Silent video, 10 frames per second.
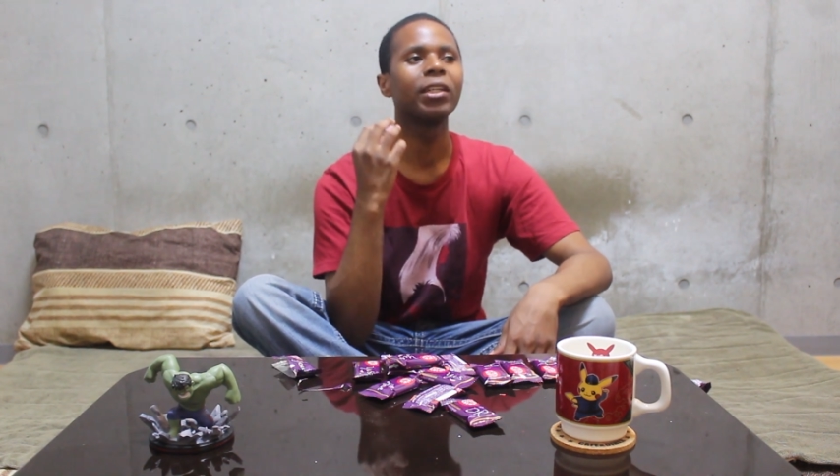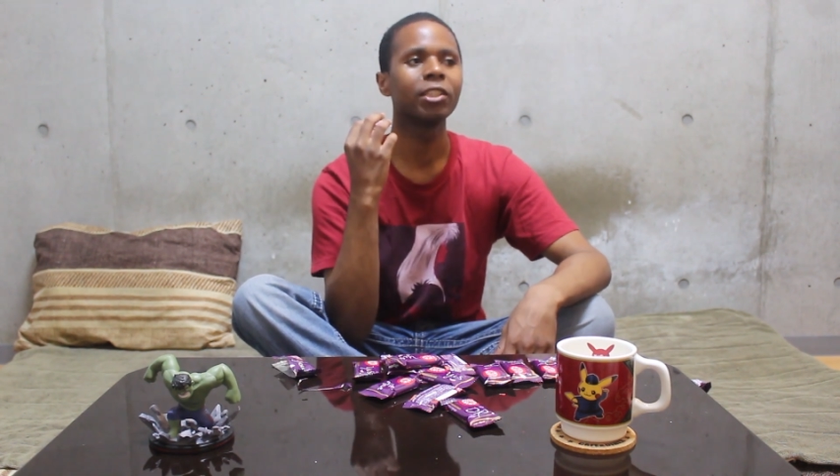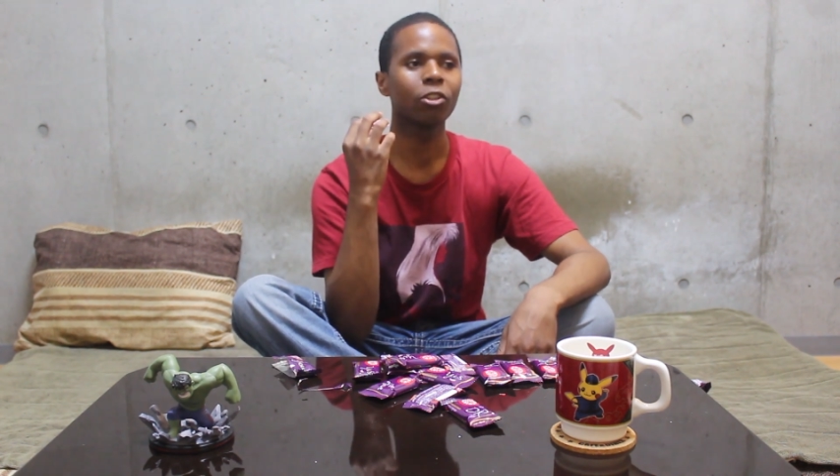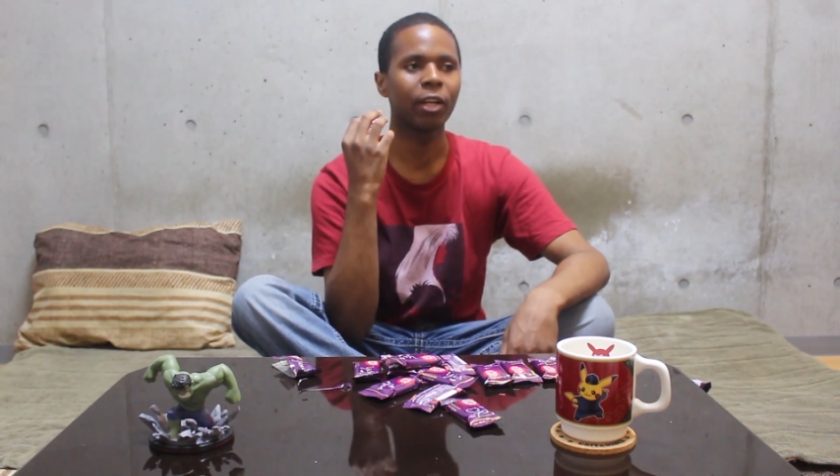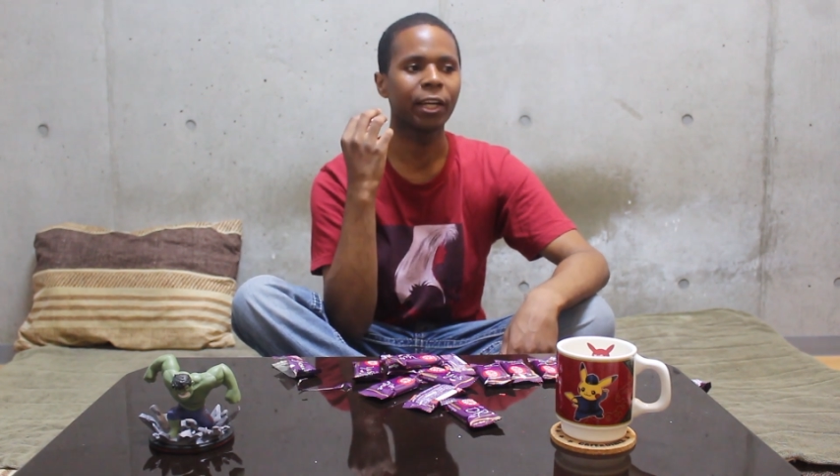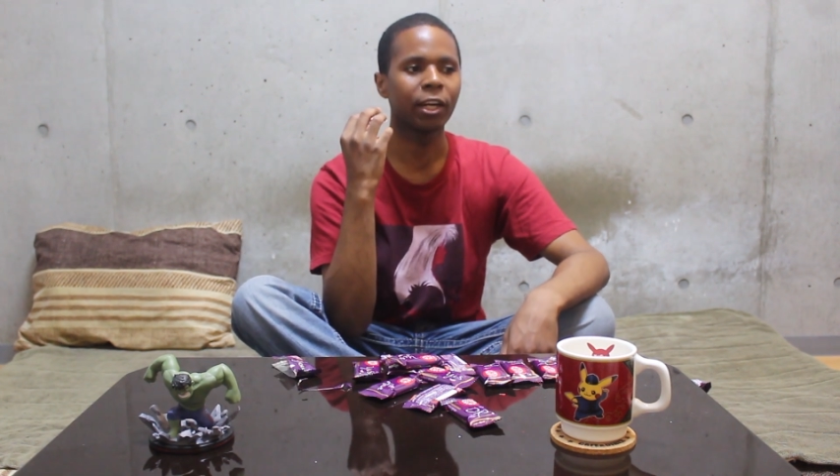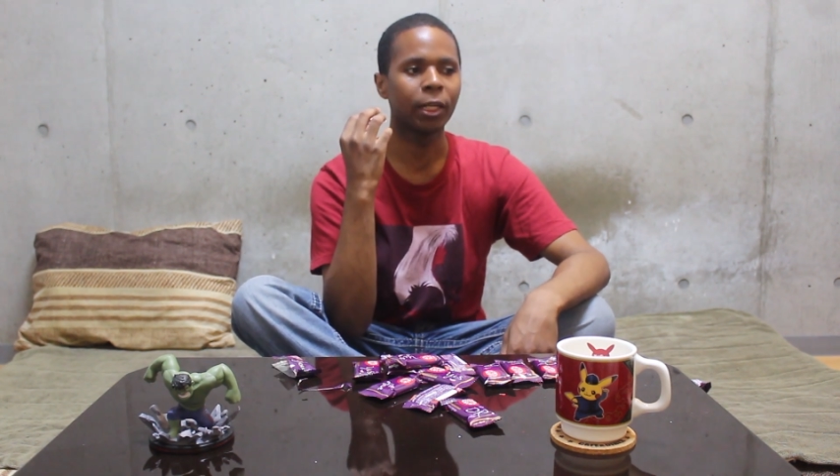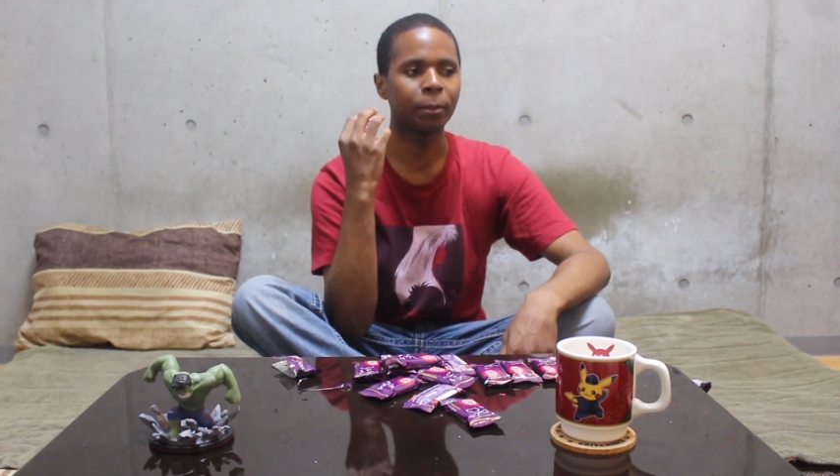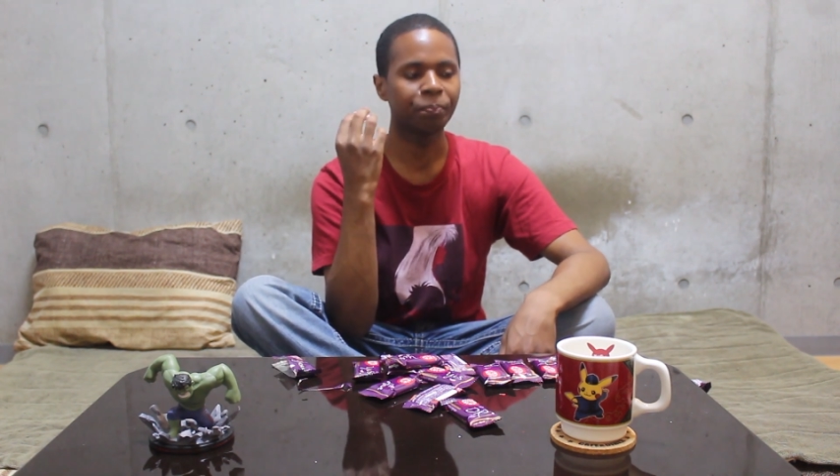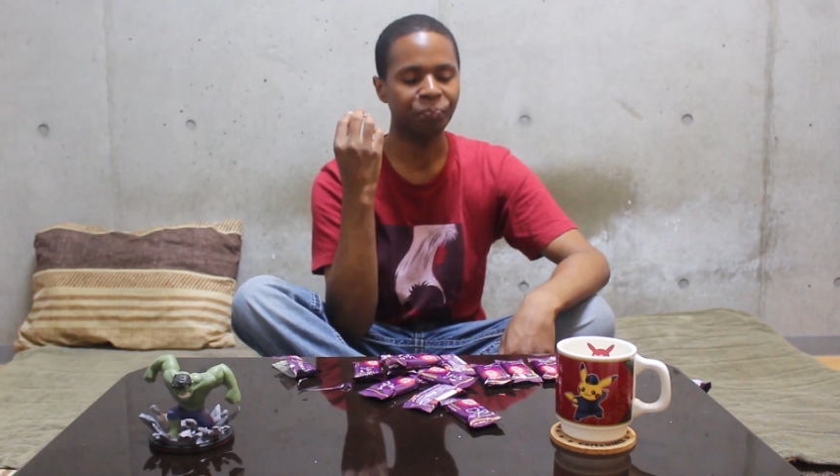So, like,
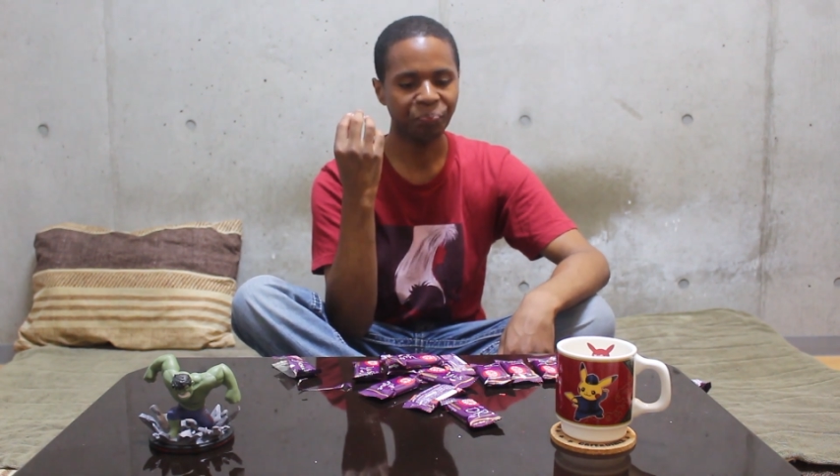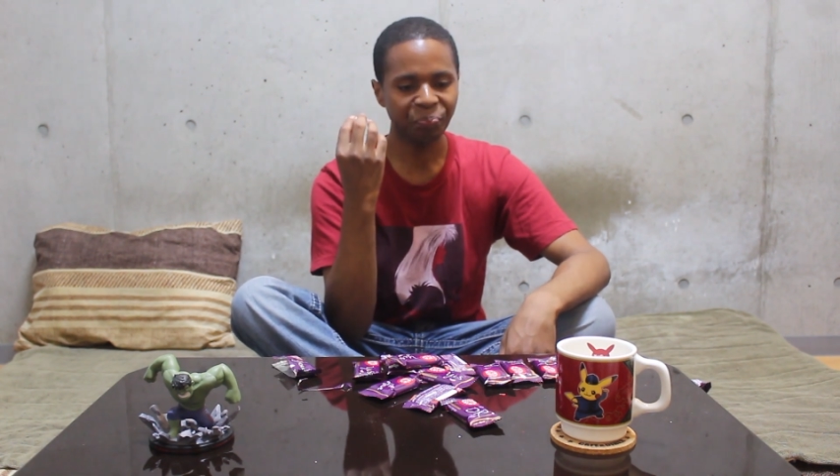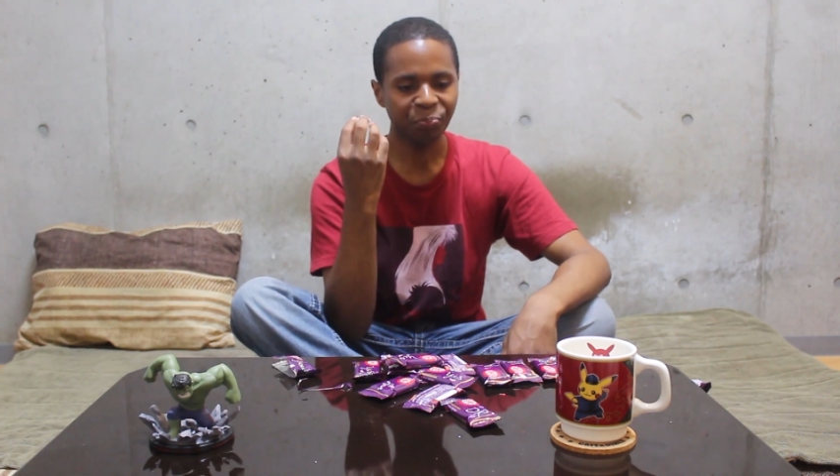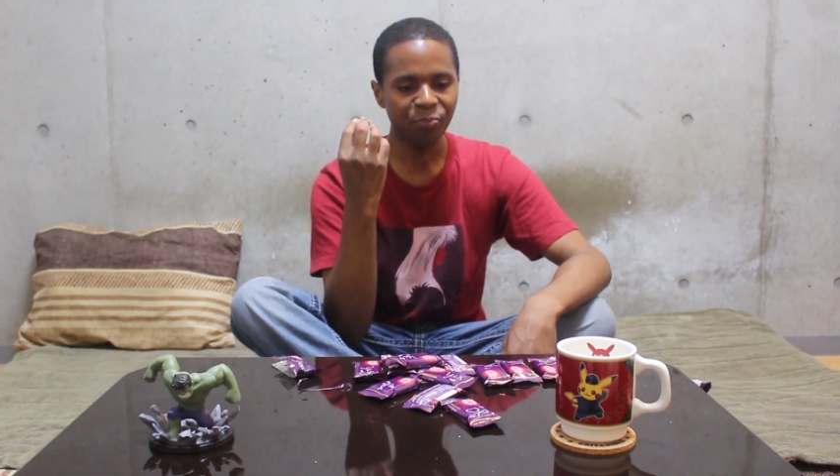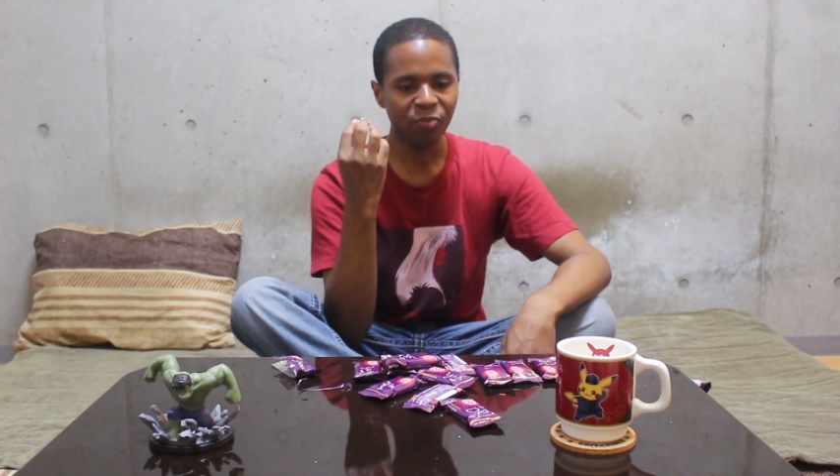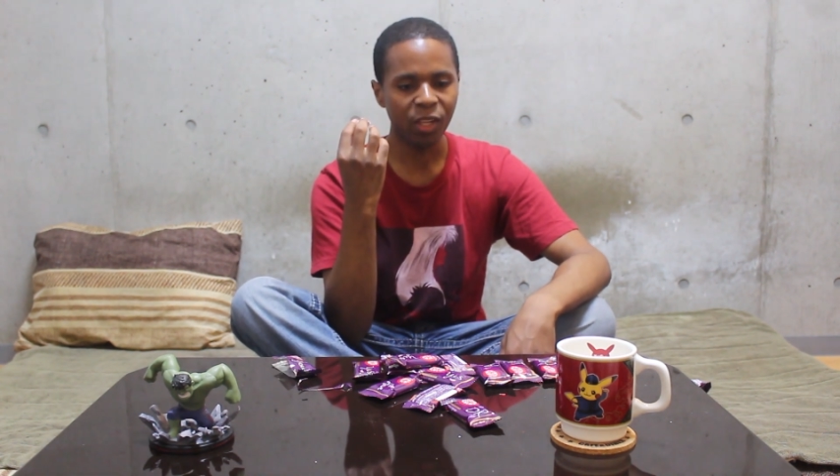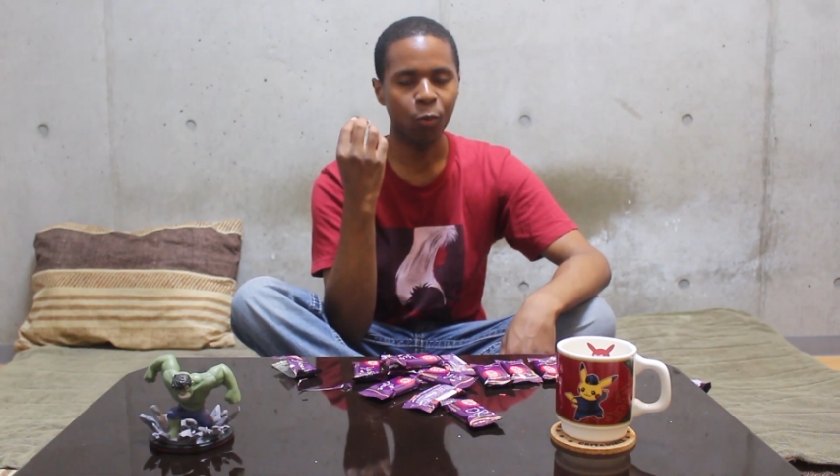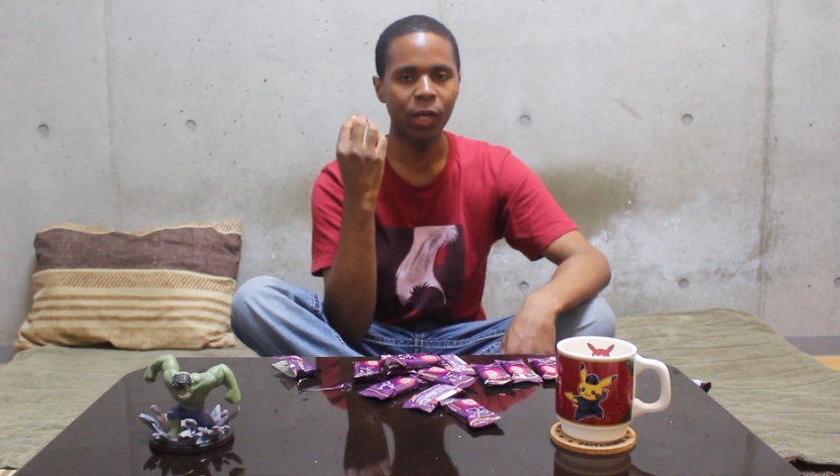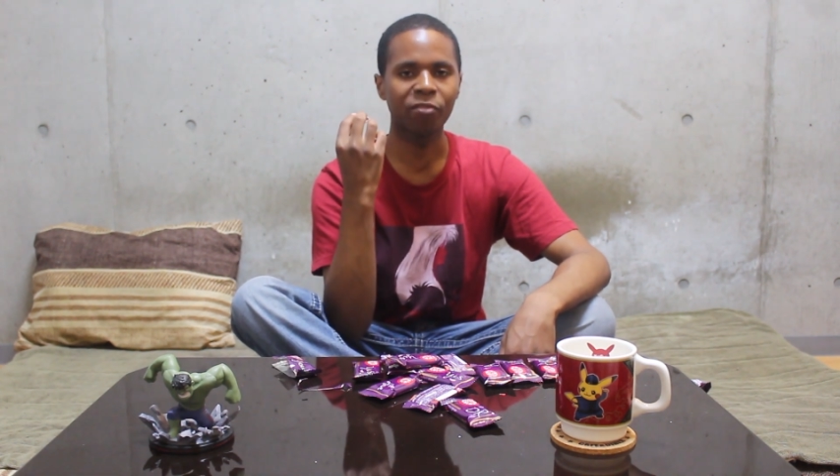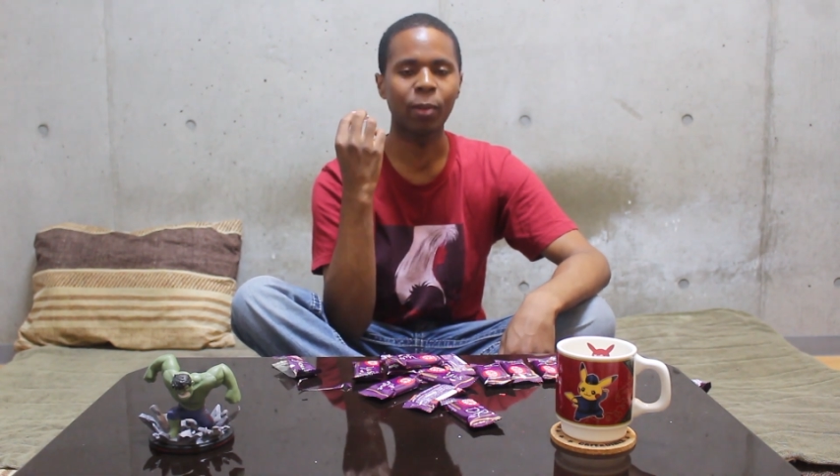um... Whenever